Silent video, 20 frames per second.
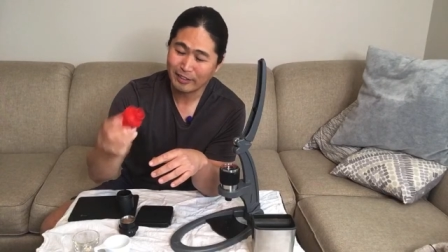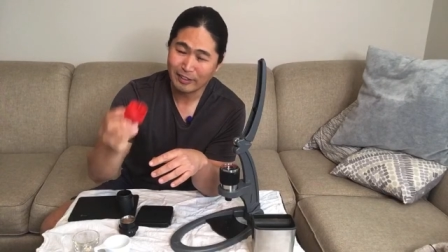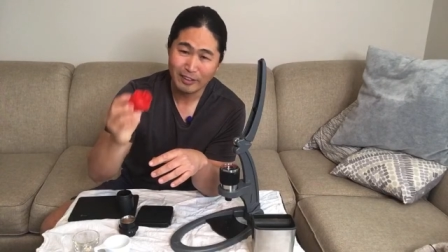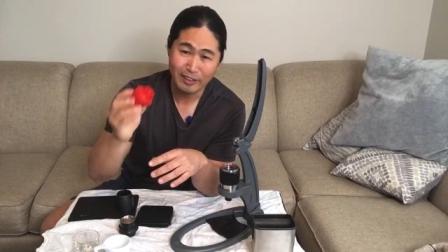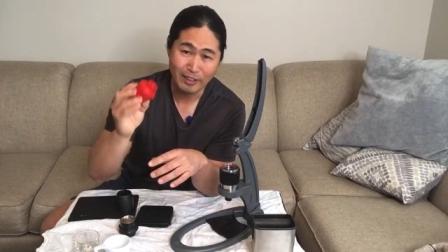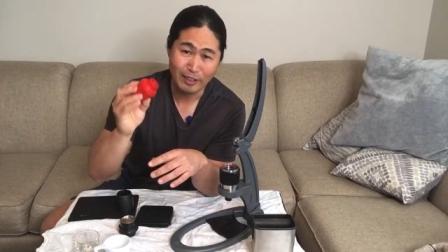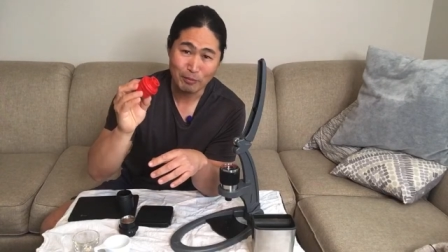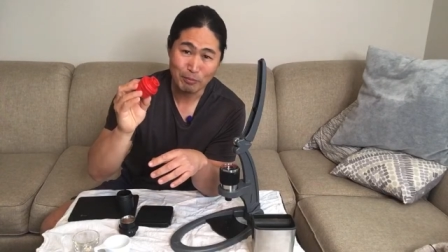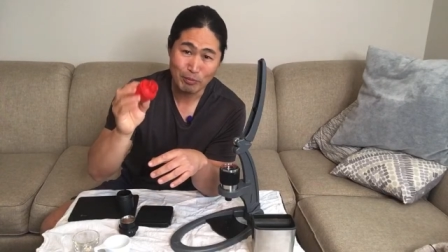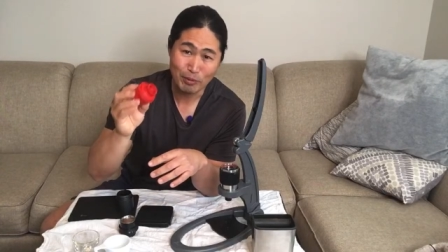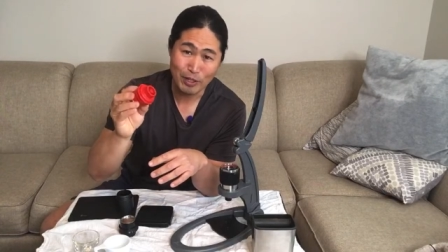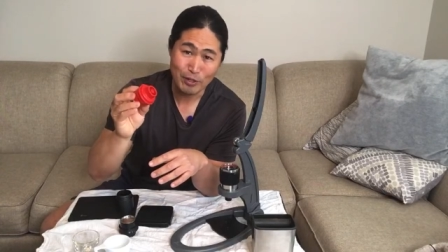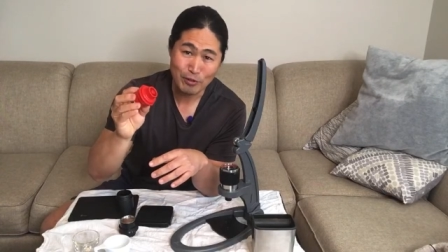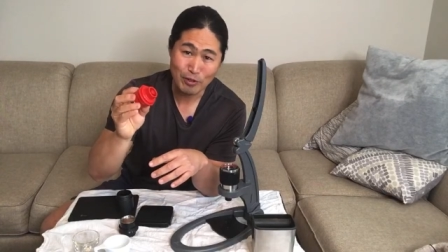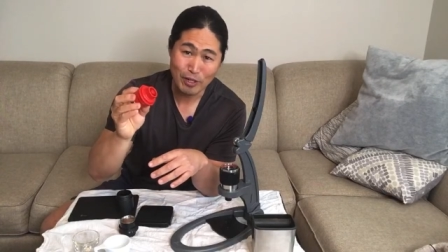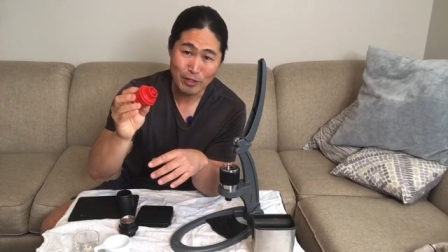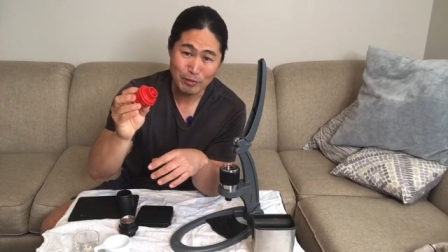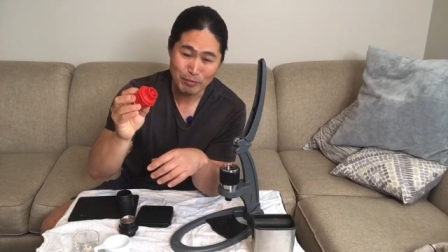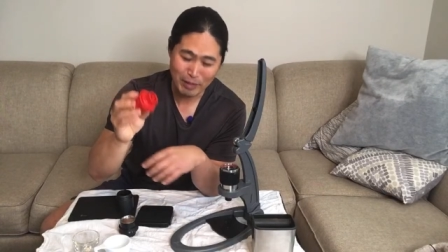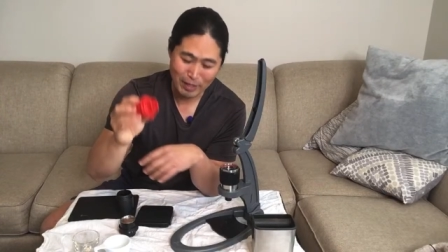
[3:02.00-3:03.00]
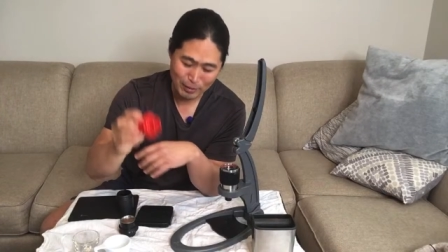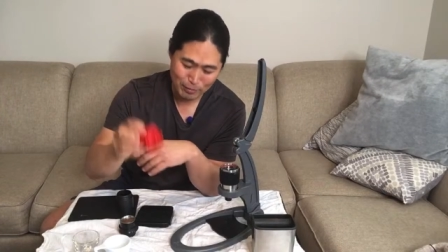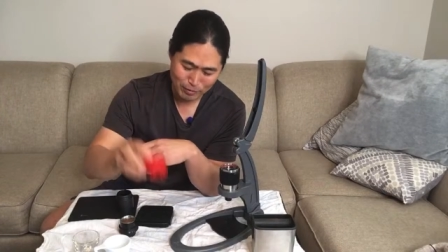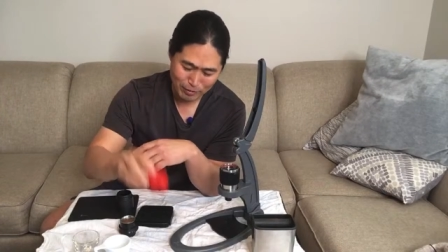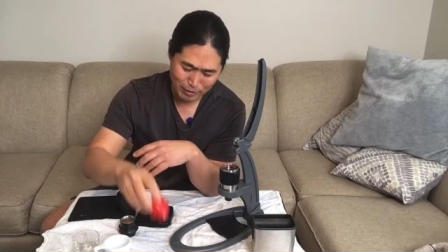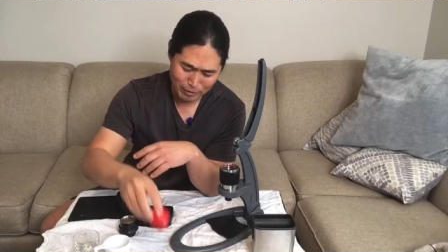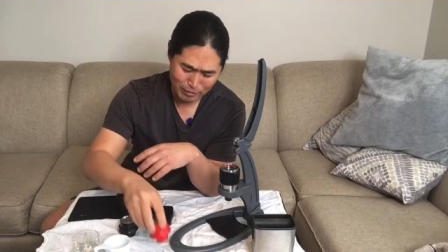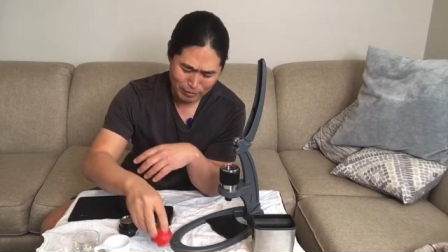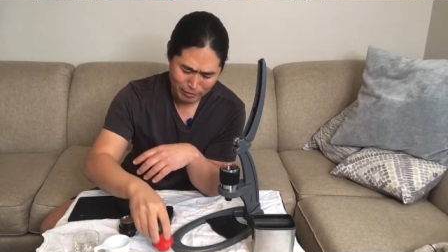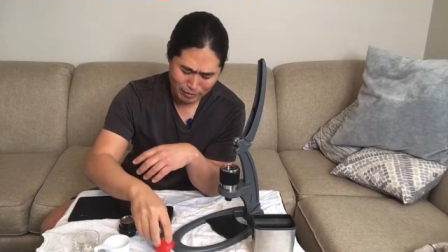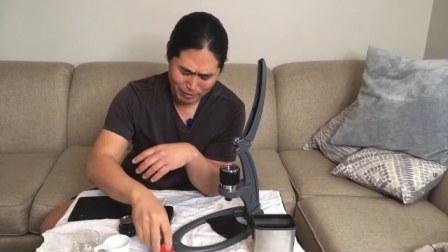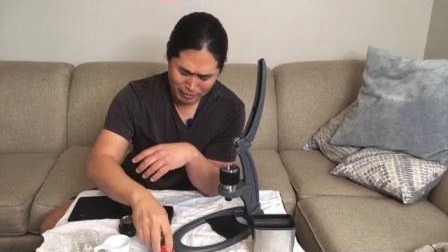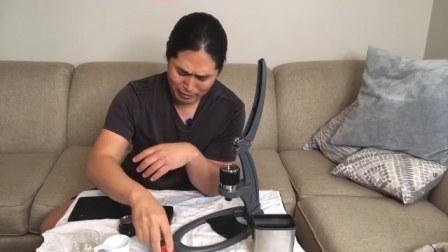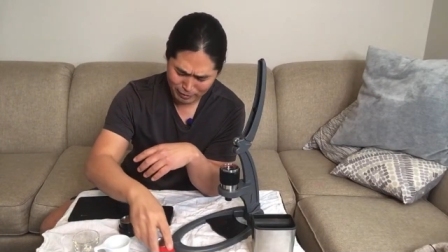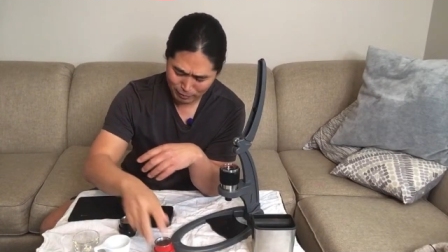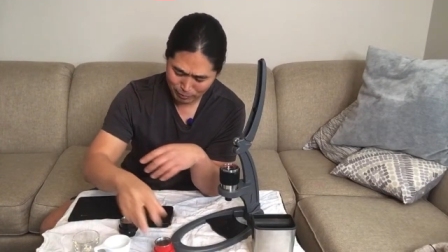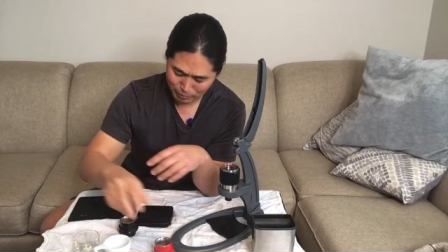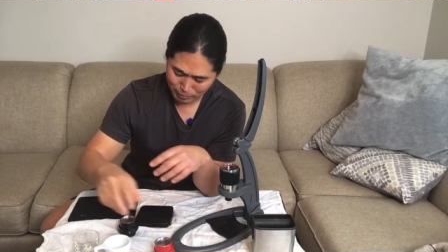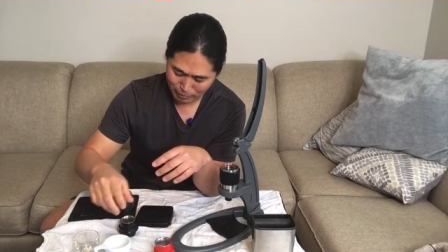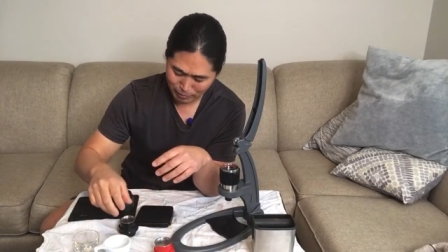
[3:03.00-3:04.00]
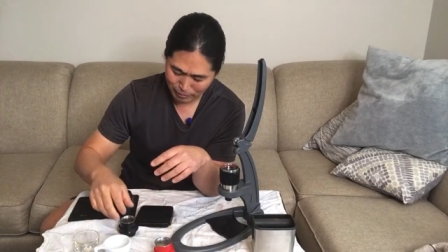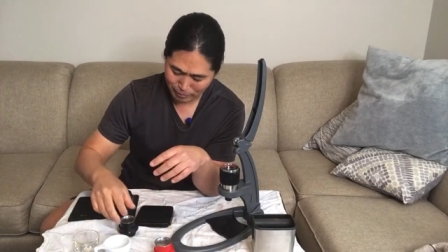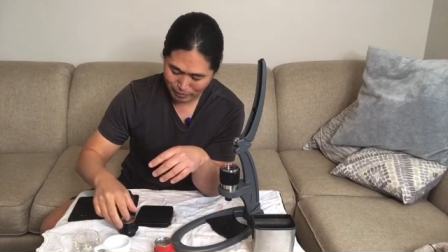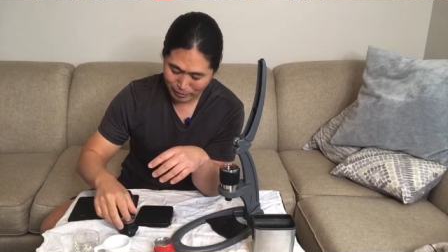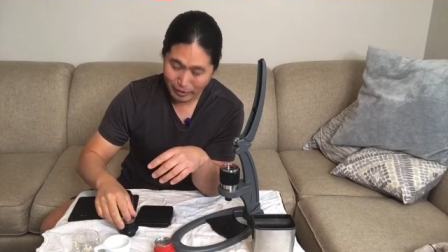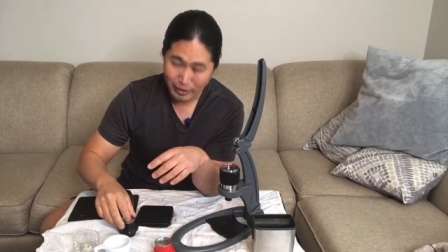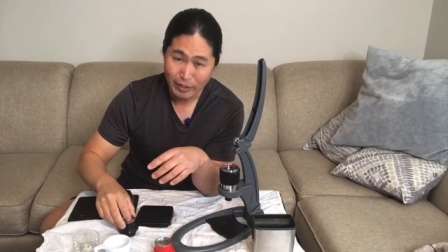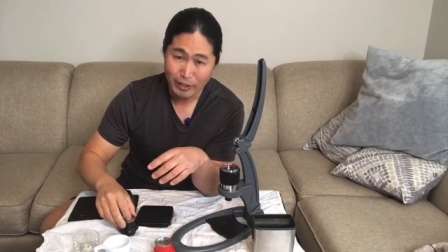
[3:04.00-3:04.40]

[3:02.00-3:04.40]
uh, pressurized baskets. So